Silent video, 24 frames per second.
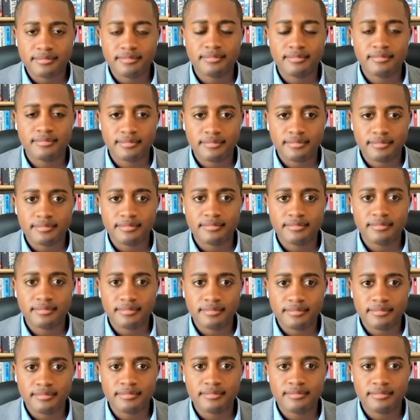
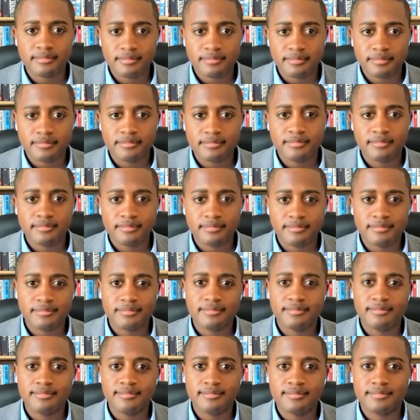
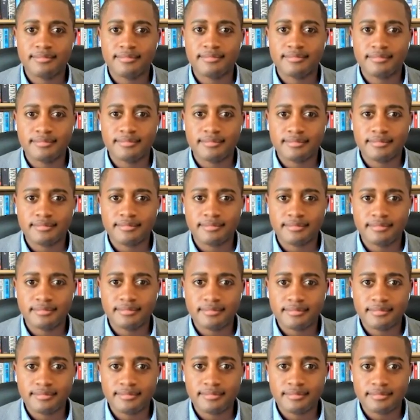
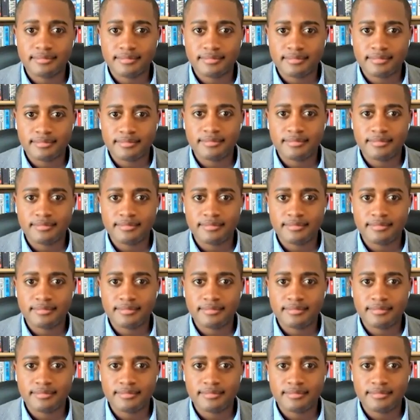(not speaking)